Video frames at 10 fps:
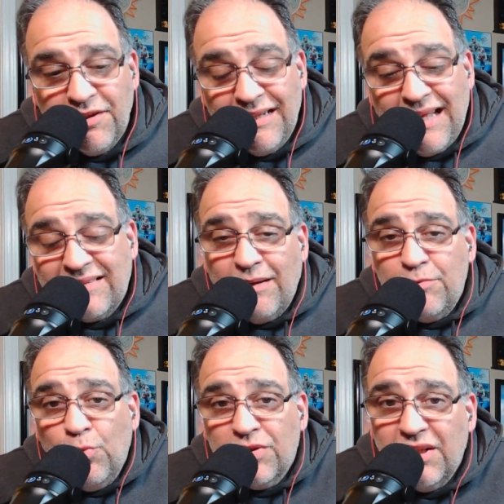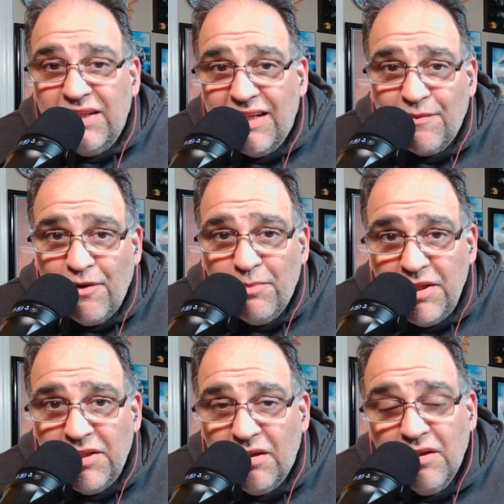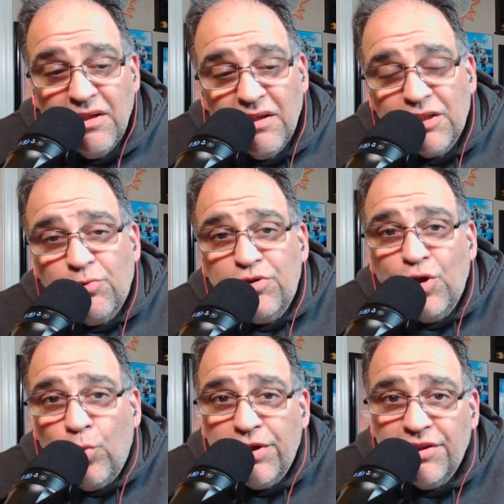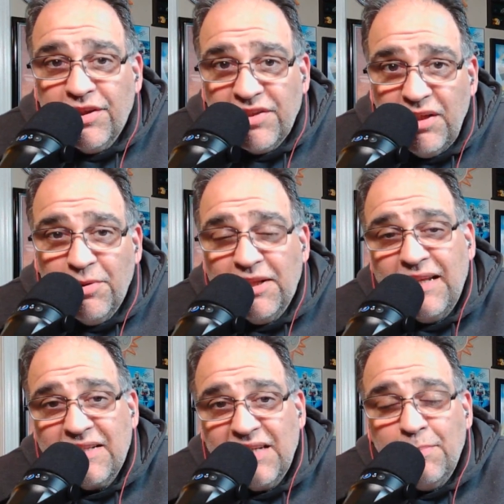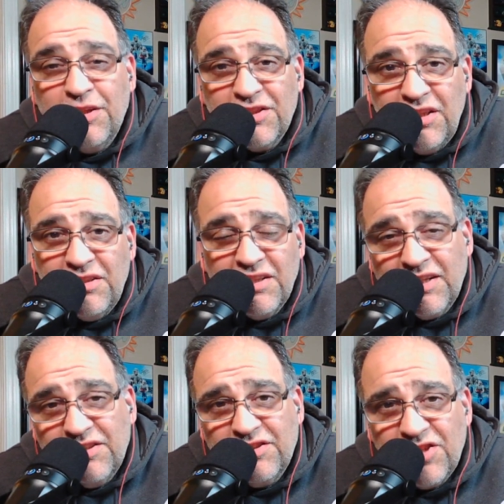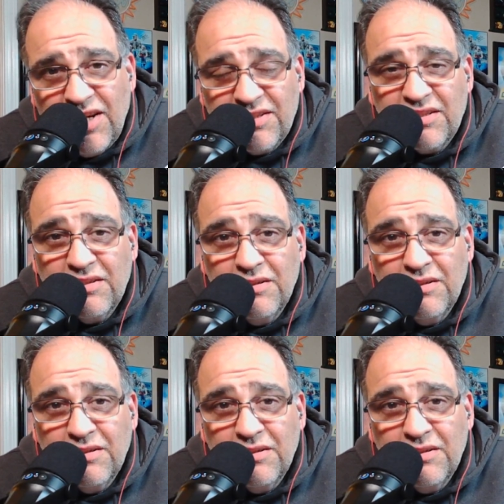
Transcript: The last time you was in the NFL media is when you quit on the team on the last game of the season against the Jets.